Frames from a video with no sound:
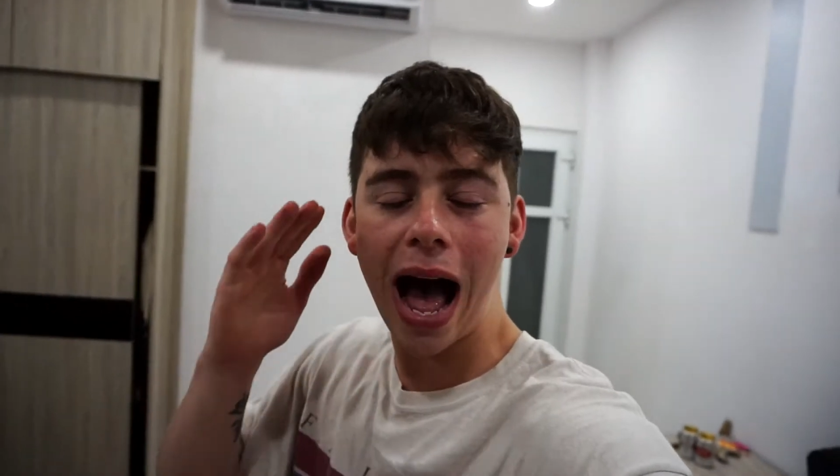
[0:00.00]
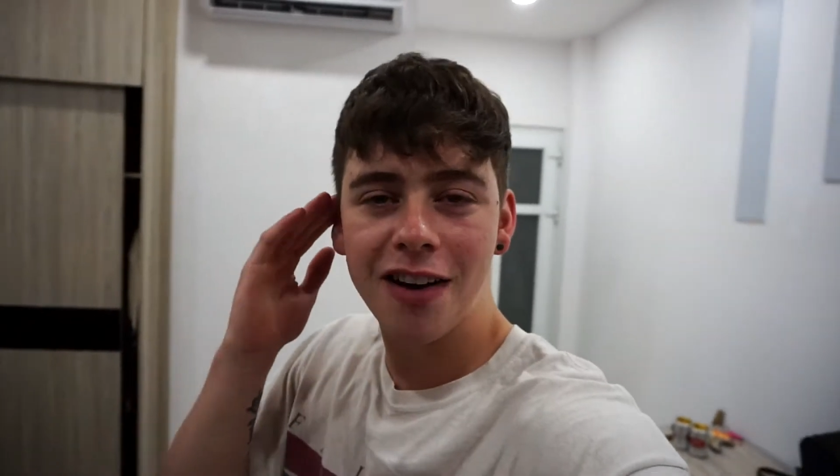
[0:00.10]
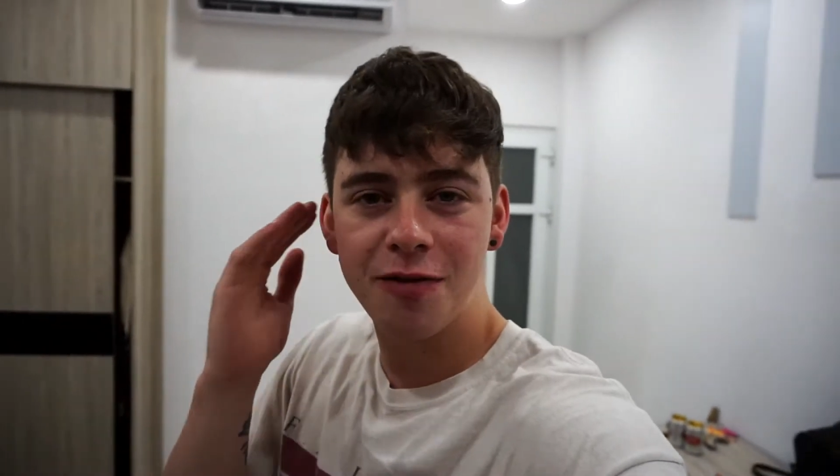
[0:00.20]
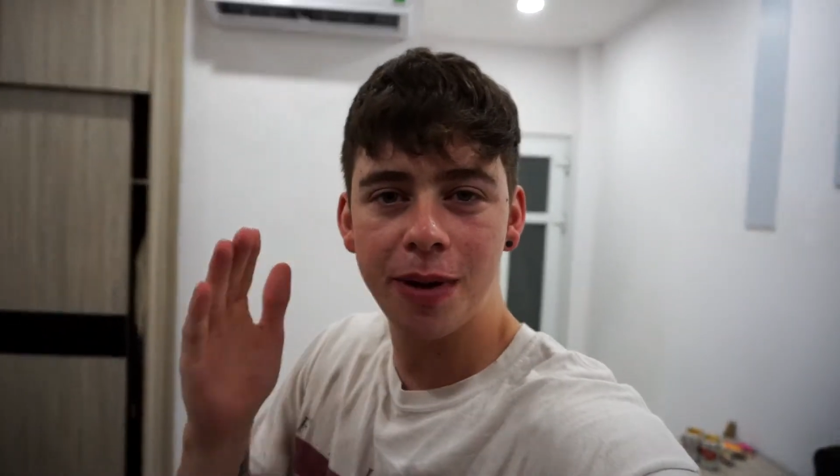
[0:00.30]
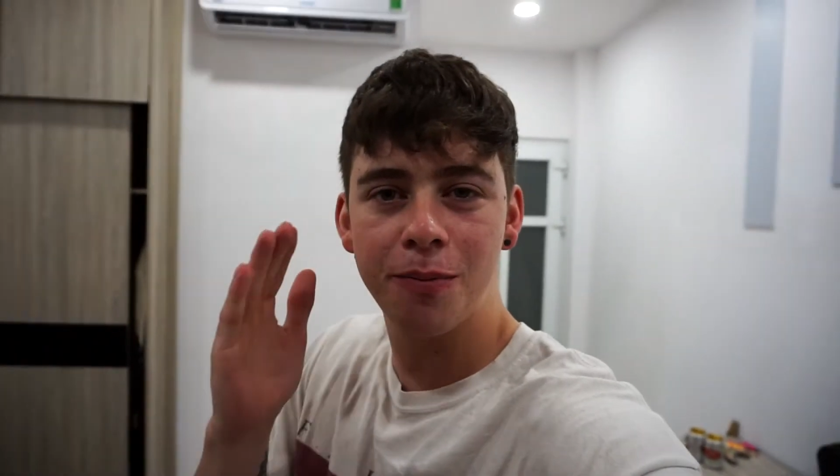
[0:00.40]

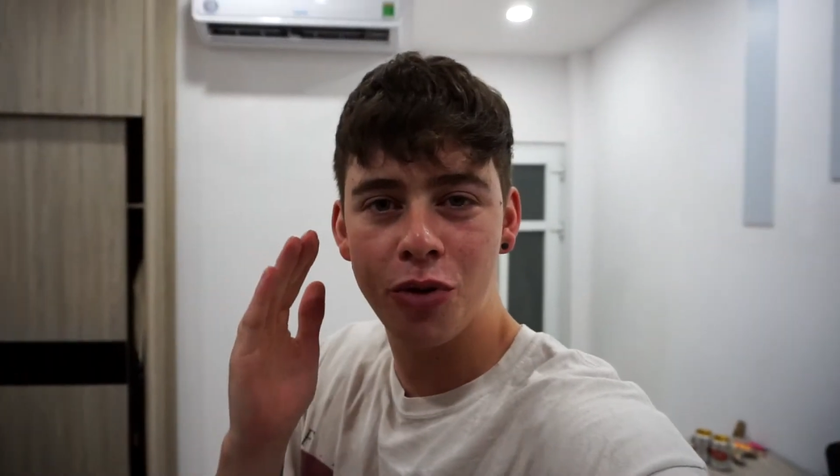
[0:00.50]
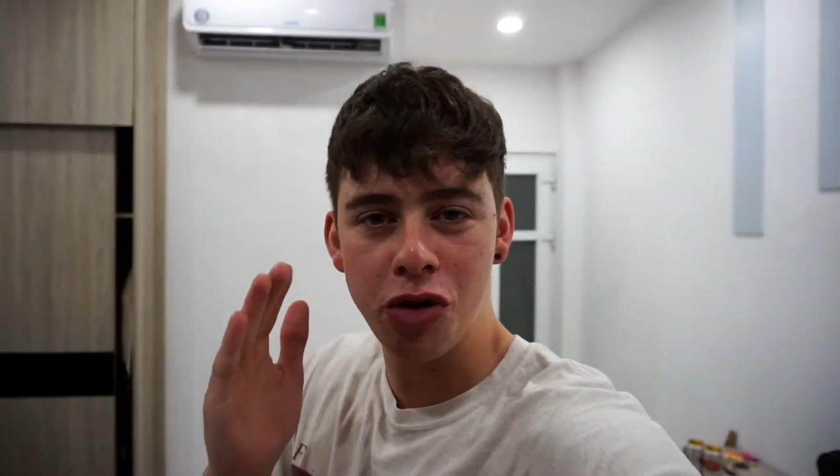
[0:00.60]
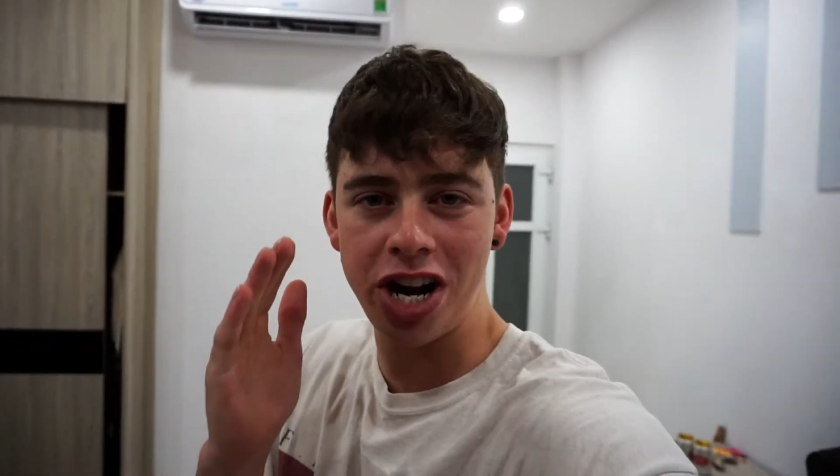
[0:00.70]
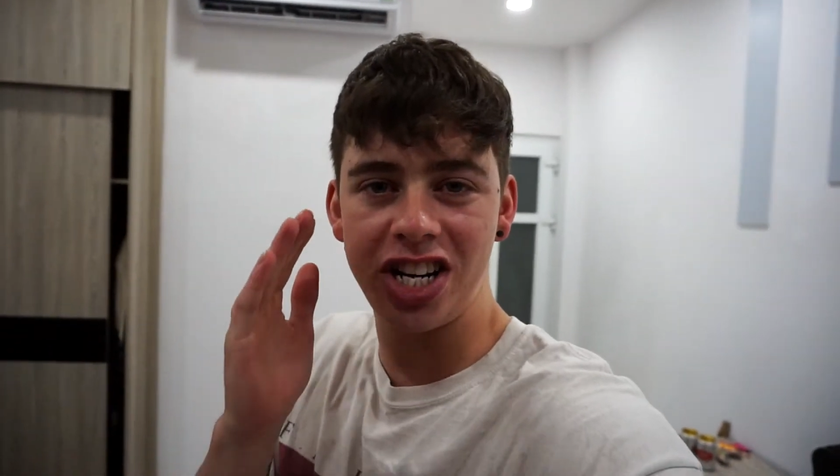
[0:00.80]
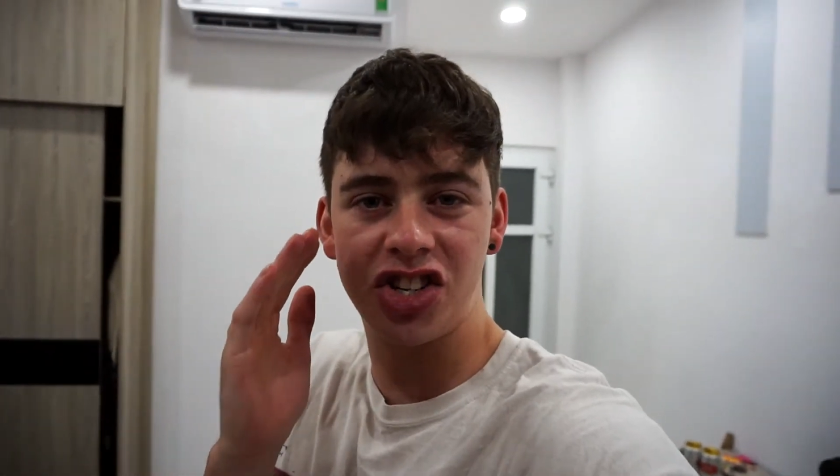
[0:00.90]
I've been
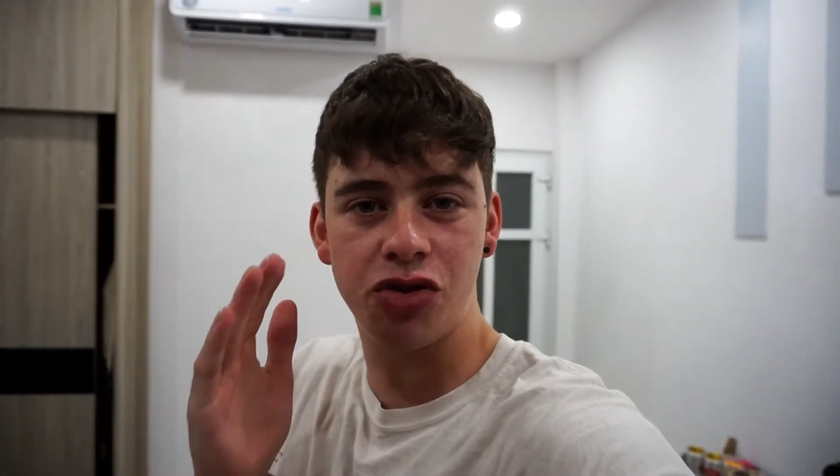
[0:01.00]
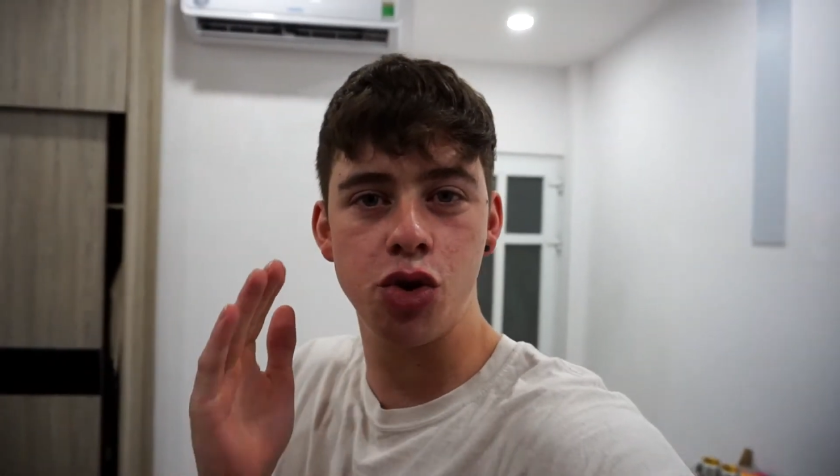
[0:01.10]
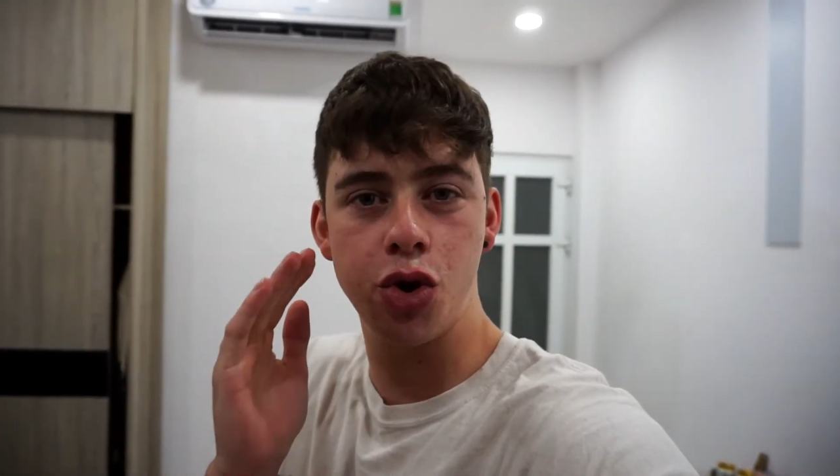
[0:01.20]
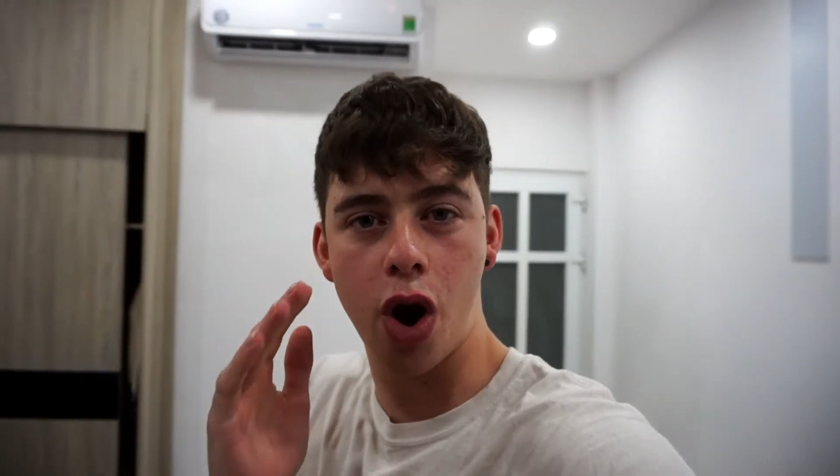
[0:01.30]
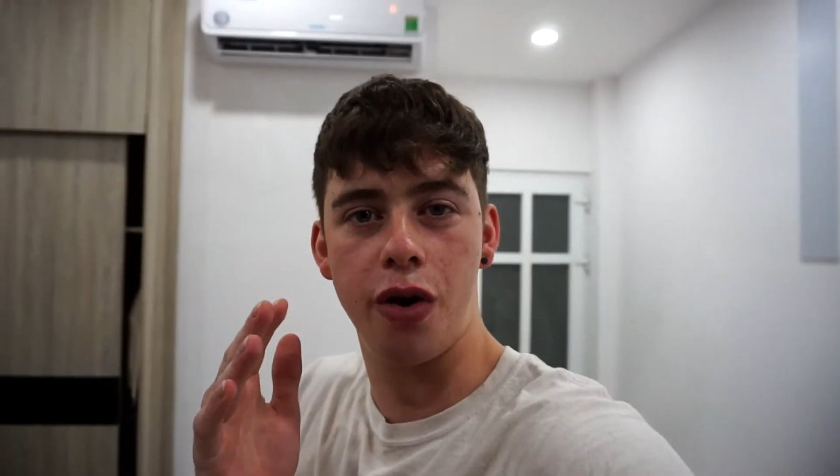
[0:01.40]
pretty
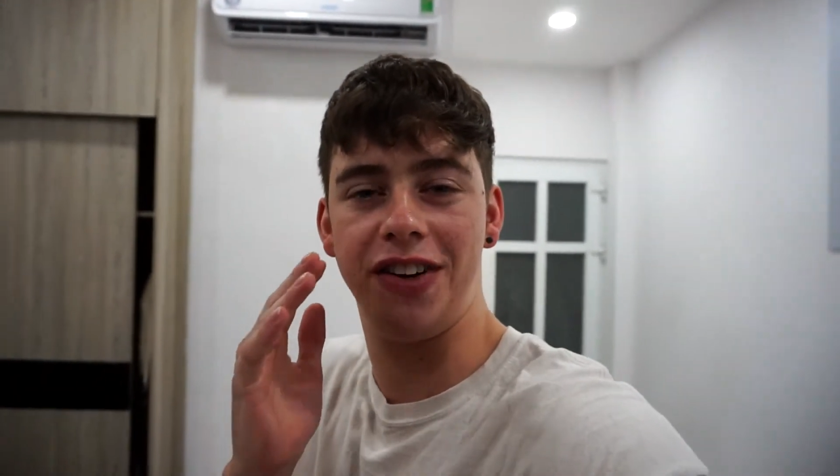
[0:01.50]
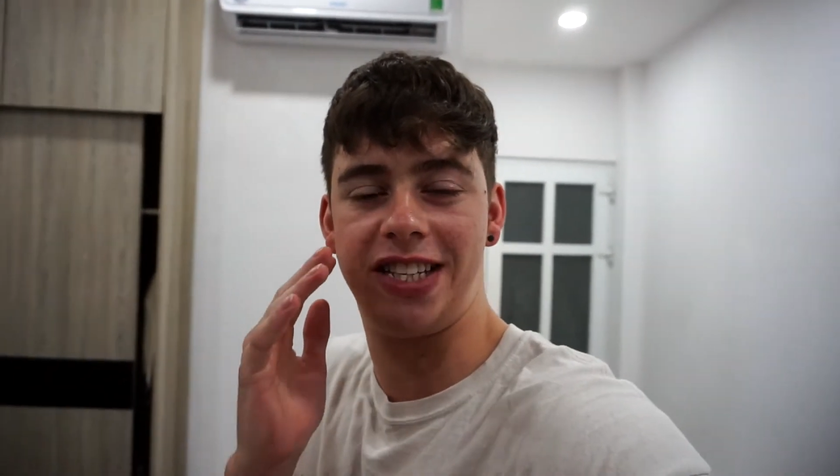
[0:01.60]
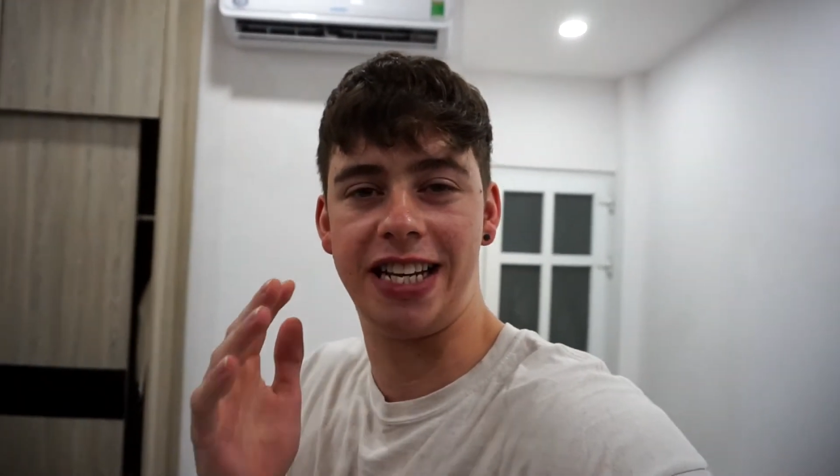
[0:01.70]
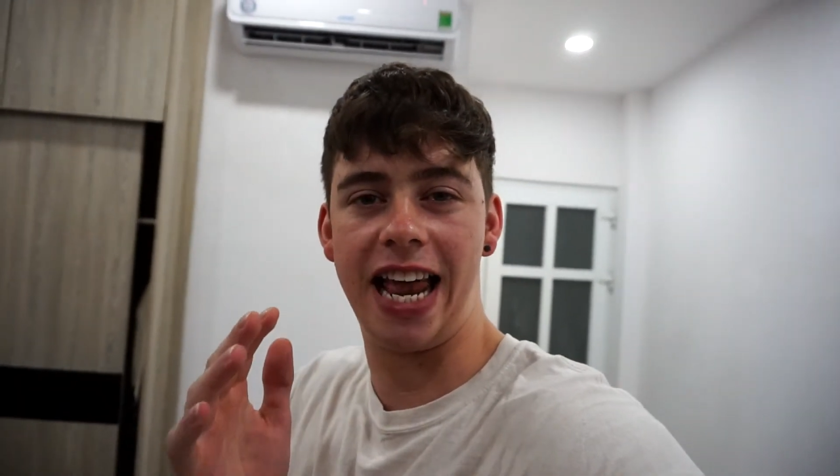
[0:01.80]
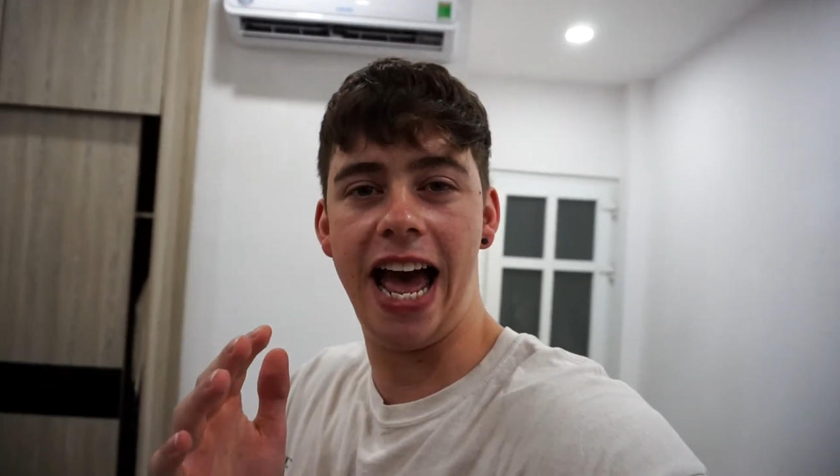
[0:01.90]
screwed over
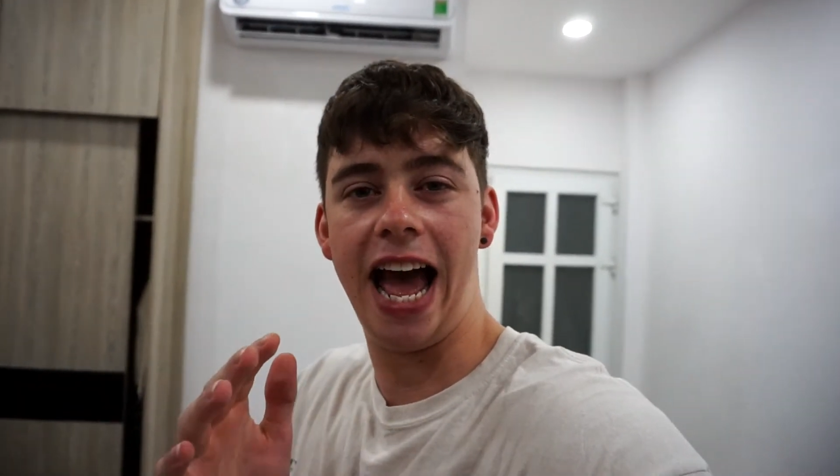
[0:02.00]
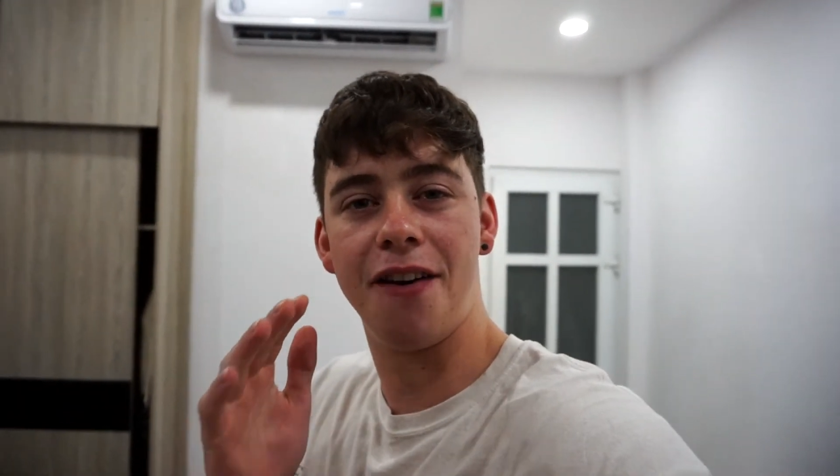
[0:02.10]
today,